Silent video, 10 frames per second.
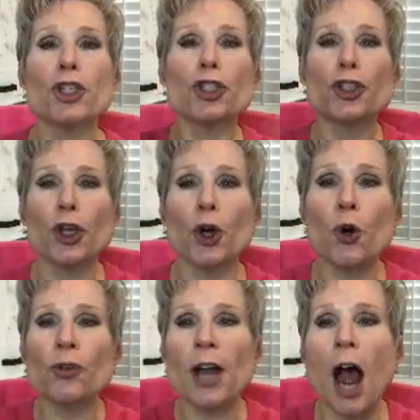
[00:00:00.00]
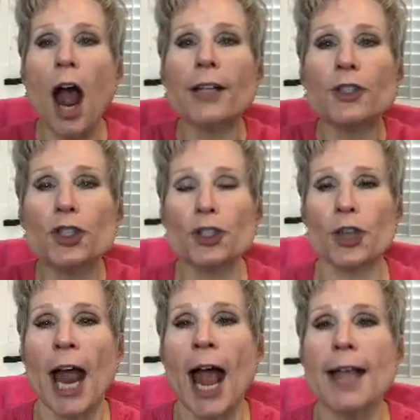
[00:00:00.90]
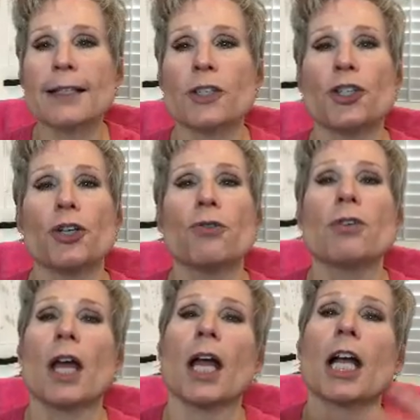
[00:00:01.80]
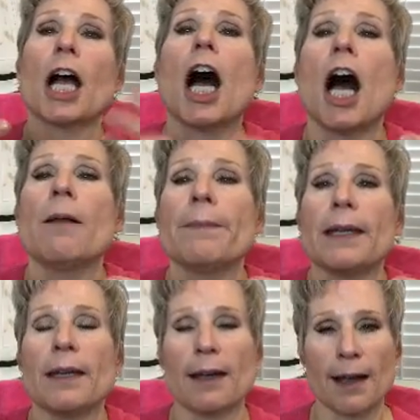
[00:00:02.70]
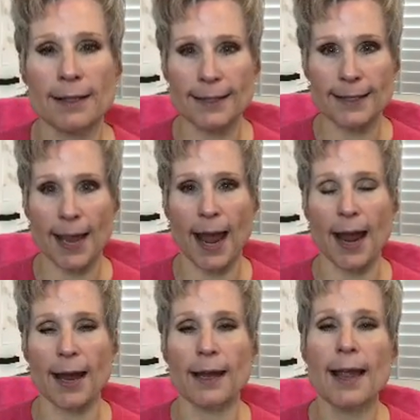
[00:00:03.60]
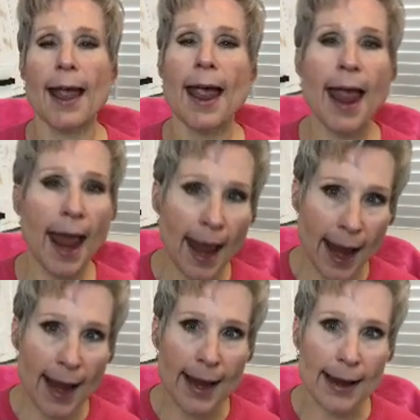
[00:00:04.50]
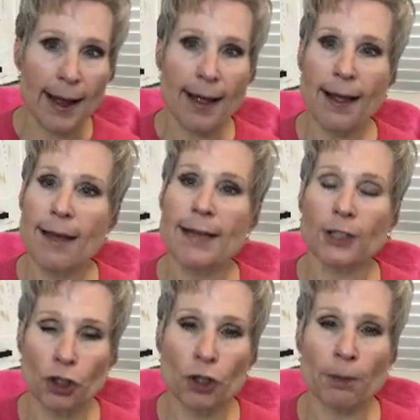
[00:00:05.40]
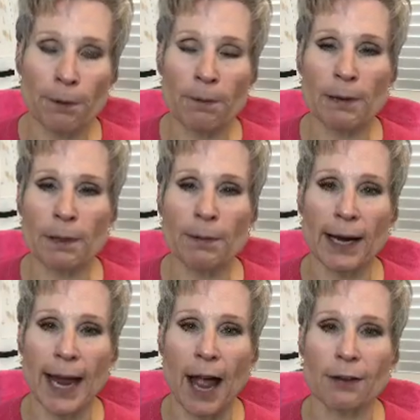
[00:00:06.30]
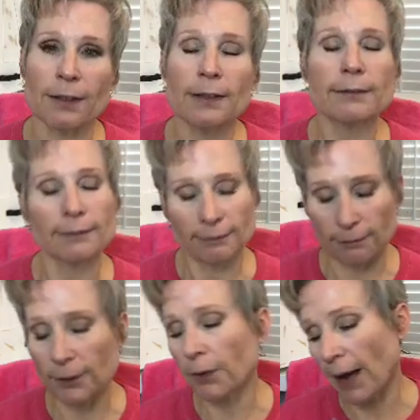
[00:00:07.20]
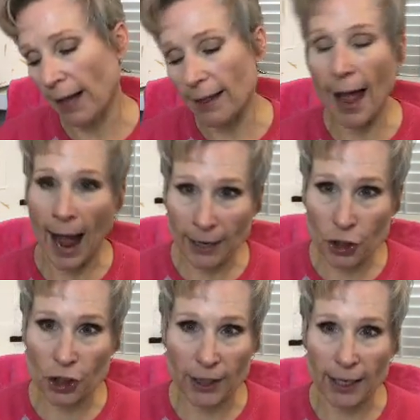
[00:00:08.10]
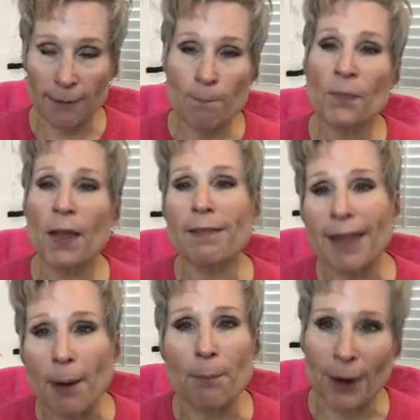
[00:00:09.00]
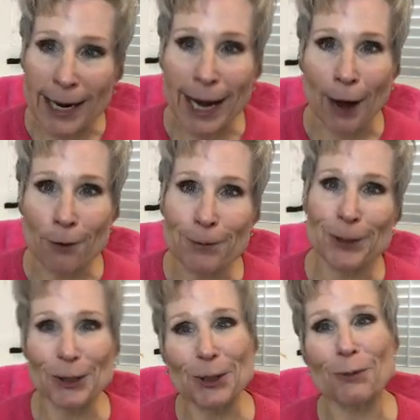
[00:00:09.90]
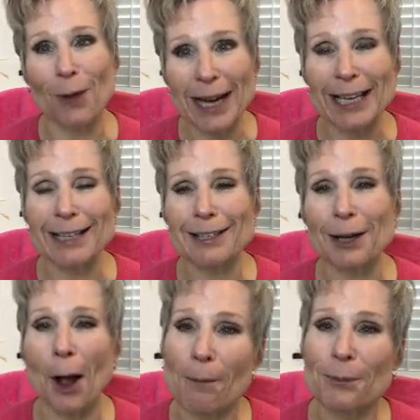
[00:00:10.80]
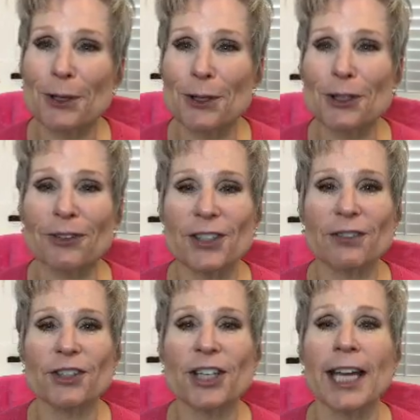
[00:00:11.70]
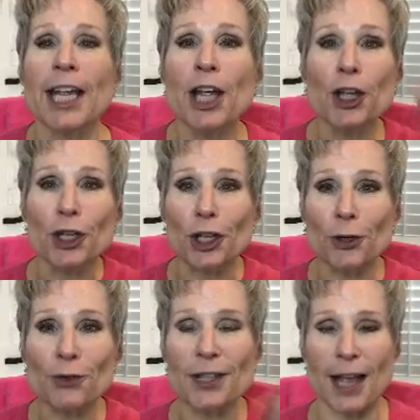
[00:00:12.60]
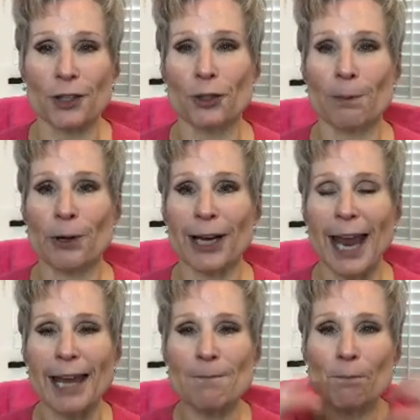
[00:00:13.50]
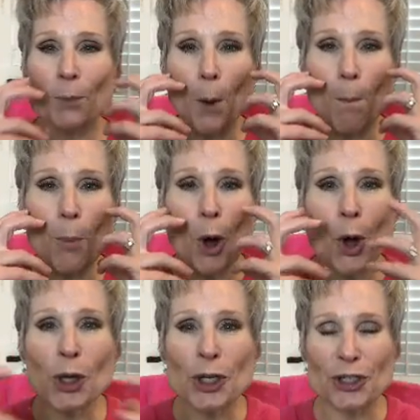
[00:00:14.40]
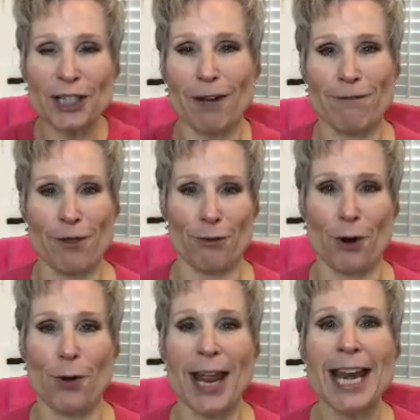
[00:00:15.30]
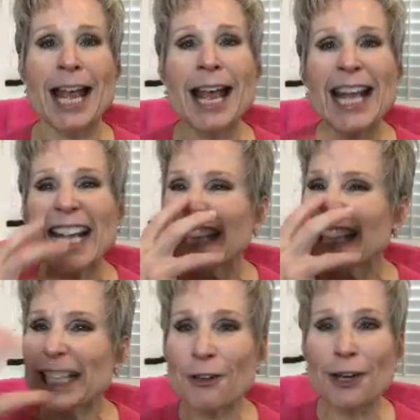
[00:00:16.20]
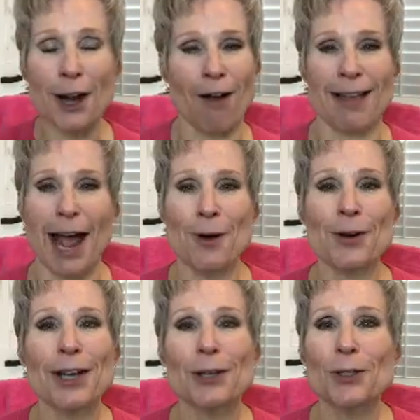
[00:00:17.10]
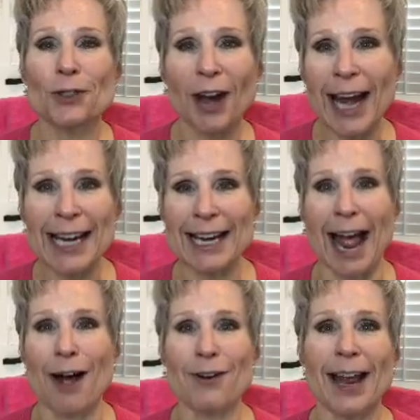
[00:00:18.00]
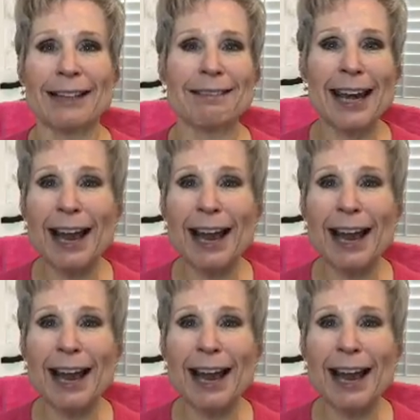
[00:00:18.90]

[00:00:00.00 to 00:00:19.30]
Do not stress. Do not call me and say, hey, that stripper made me break out. Well, actually, that breakout was just waiting to come to the surface of your skin. Use that stripper again. Pull yourself through it, clear it all out, dry it out, and let